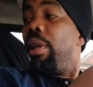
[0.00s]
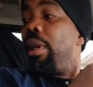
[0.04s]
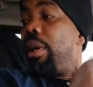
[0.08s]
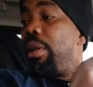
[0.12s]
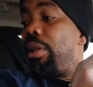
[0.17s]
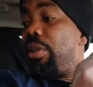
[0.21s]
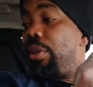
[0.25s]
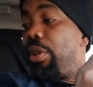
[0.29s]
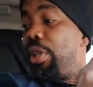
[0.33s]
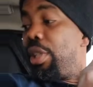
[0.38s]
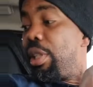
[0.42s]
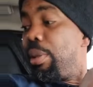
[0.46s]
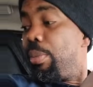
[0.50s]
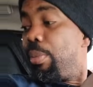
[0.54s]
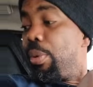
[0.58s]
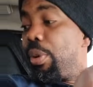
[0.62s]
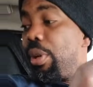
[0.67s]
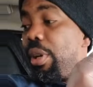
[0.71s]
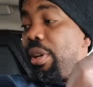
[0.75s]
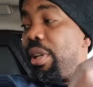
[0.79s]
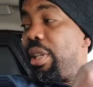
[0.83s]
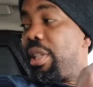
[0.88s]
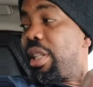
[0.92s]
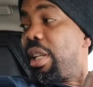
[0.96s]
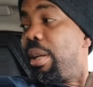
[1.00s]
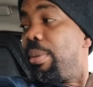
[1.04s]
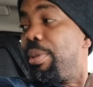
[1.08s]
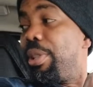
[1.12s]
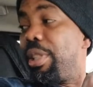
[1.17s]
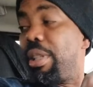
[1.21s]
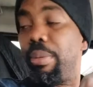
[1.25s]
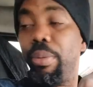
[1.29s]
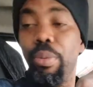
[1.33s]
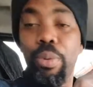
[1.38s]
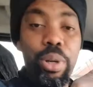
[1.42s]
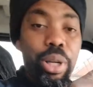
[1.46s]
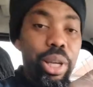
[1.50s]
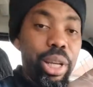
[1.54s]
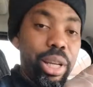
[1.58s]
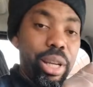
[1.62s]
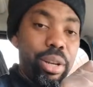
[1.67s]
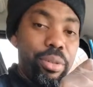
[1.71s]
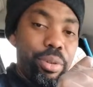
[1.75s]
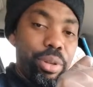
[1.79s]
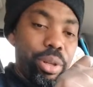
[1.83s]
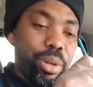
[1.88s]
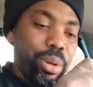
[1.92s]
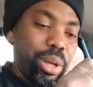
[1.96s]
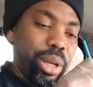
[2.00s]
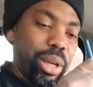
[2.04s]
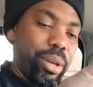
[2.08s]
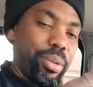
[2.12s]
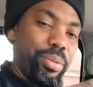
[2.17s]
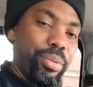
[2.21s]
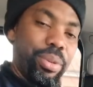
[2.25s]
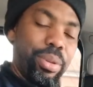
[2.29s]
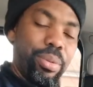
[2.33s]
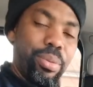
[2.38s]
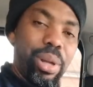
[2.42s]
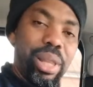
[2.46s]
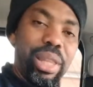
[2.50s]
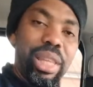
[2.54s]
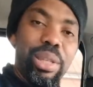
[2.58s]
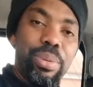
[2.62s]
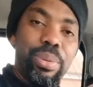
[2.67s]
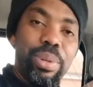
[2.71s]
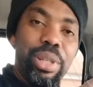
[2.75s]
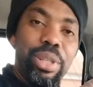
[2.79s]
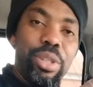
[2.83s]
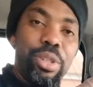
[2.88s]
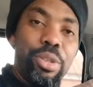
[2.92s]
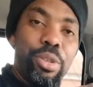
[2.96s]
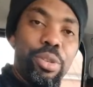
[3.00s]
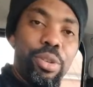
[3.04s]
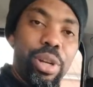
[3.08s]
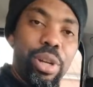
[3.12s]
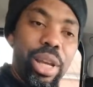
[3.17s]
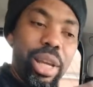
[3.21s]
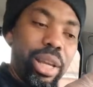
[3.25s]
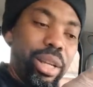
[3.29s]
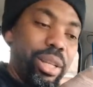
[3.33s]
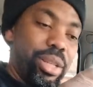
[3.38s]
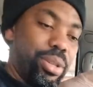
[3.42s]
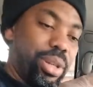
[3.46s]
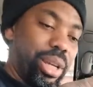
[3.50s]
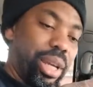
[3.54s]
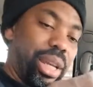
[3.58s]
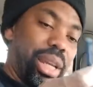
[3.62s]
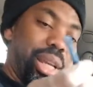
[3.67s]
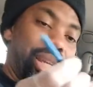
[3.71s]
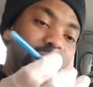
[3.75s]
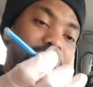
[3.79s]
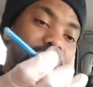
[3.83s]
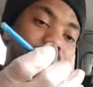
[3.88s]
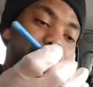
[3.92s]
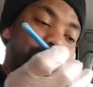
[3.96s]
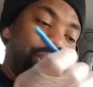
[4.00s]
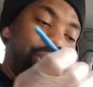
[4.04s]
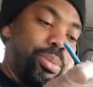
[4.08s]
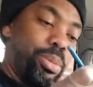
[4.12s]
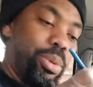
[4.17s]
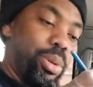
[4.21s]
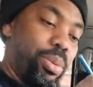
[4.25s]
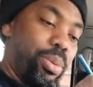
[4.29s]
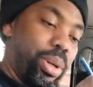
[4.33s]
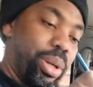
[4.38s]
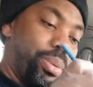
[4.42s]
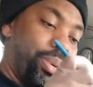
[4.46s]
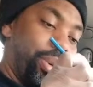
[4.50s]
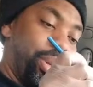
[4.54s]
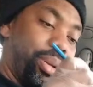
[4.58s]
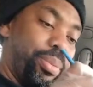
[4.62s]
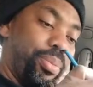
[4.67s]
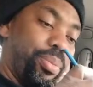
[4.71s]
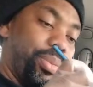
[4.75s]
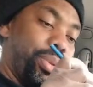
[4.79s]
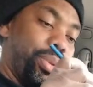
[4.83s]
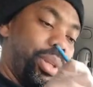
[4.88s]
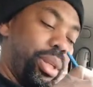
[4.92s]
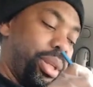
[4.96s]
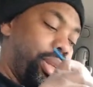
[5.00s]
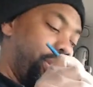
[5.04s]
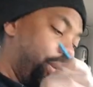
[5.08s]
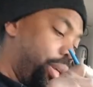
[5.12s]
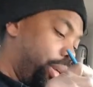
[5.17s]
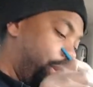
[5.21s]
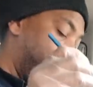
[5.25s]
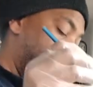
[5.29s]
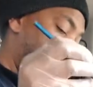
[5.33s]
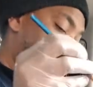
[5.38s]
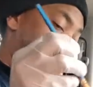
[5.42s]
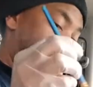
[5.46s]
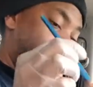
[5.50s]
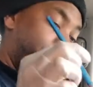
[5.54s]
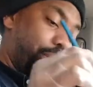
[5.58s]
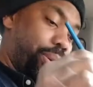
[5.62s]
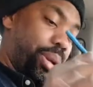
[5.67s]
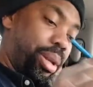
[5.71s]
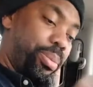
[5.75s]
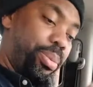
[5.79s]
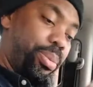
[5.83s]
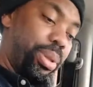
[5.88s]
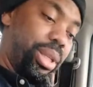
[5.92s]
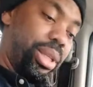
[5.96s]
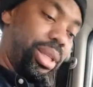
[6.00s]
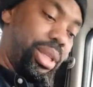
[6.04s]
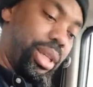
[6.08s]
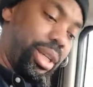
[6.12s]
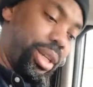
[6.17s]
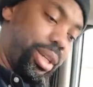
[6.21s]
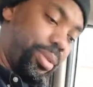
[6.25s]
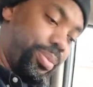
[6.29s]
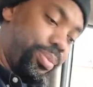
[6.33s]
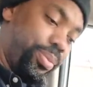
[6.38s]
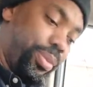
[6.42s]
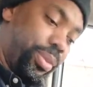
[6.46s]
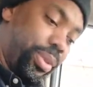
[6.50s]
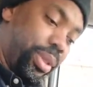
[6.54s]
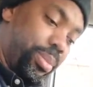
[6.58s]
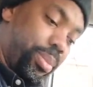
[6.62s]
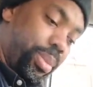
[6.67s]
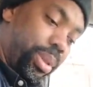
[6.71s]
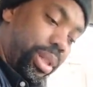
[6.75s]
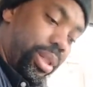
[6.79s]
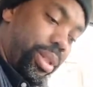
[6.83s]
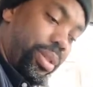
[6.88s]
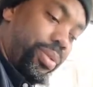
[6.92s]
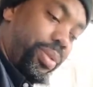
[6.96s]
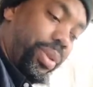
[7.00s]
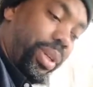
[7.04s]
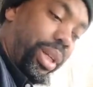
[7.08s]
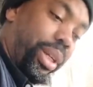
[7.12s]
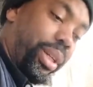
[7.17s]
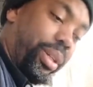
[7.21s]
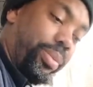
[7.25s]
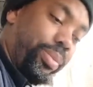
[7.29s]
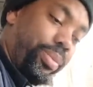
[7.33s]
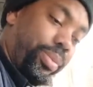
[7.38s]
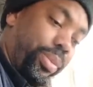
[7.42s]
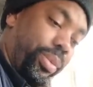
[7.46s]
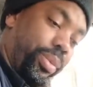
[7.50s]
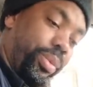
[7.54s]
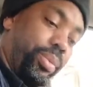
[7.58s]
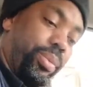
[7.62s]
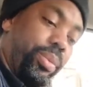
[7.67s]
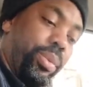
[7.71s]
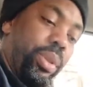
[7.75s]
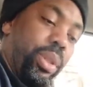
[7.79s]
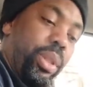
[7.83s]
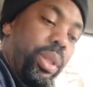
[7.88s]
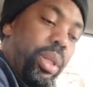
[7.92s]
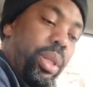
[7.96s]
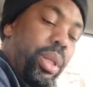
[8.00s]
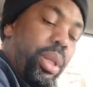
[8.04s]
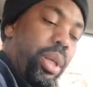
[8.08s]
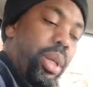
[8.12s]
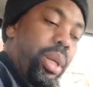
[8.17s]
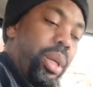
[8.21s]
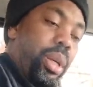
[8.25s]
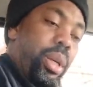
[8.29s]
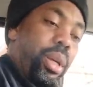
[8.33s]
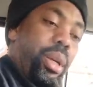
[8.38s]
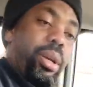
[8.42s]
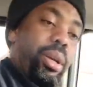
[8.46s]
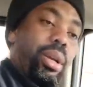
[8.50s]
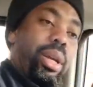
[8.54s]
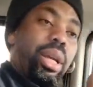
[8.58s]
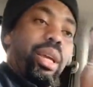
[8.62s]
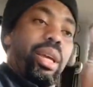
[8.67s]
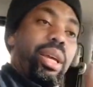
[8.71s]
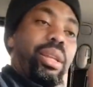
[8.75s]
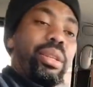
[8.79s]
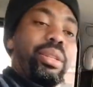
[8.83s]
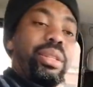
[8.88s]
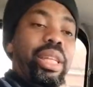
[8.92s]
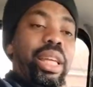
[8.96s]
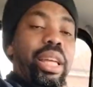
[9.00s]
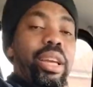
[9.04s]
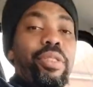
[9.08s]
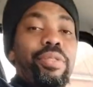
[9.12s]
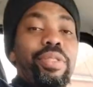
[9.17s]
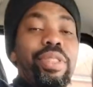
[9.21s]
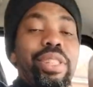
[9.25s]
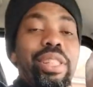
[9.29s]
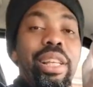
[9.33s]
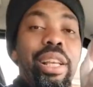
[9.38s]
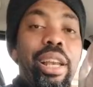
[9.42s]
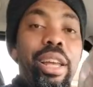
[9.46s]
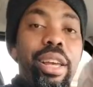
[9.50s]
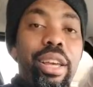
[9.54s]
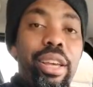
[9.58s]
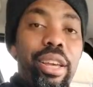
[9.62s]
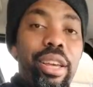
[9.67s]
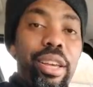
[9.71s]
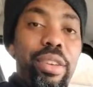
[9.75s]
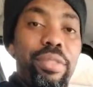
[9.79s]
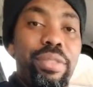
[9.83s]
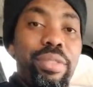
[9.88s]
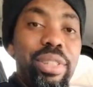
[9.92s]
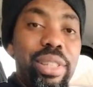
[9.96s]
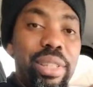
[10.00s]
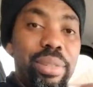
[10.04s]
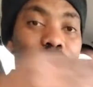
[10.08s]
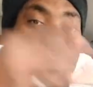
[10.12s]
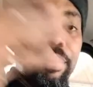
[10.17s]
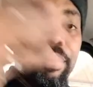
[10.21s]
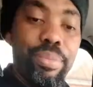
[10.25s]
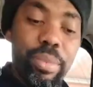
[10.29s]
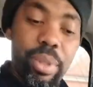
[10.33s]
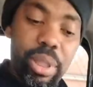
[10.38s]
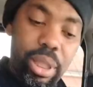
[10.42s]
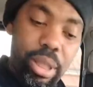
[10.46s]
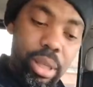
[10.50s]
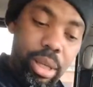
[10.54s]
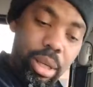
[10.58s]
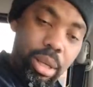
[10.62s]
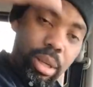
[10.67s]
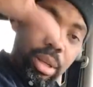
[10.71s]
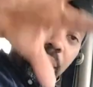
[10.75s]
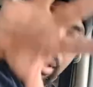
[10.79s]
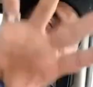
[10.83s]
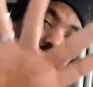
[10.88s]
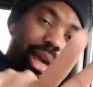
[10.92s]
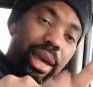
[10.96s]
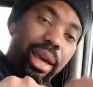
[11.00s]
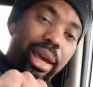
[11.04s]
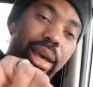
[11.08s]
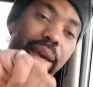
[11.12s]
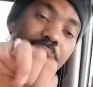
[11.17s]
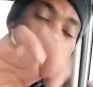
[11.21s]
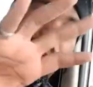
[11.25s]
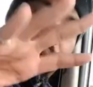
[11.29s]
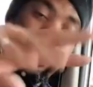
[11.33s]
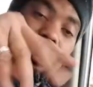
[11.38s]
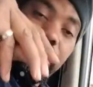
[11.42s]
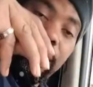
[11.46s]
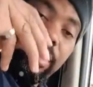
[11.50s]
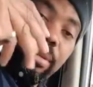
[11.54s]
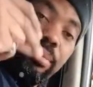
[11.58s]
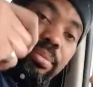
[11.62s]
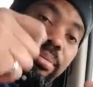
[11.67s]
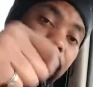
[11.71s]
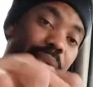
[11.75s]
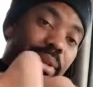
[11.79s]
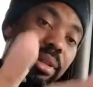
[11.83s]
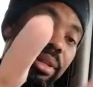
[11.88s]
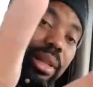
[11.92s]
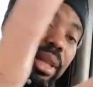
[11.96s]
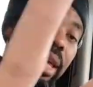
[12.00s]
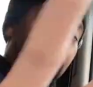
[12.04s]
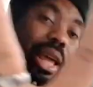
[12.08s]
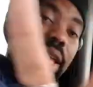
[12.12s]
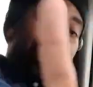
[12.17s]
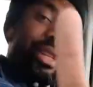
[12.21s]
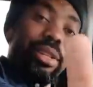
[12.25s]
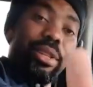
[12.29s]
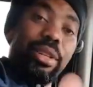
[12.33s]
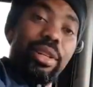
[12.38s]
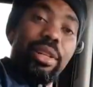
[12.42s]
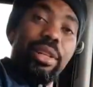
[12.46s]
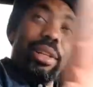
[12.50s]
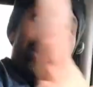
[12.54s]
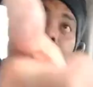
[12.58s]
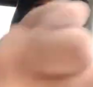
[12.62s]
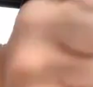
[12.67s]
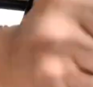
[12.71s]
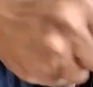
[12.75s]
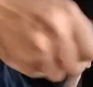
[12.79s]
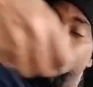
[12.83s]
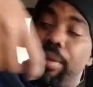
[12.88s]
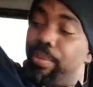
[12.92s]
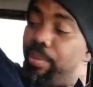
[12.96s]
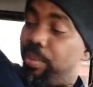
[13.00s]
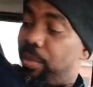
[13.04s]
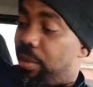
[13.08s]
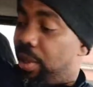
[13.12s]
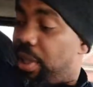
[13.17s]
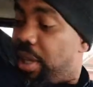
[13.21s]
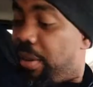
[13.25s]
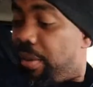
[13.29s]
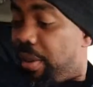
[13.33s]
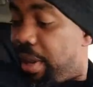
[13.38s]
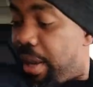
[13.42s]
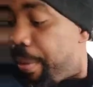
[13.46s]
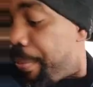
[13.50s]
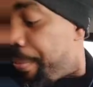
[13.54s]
show you some more of the sculptures I've been working on real quick while this one is drying, so I can actually do some more work on it. I'm gonna put this here, put this over here. All right, gotta take off this gloves. See, hands are clean, right? So you have that.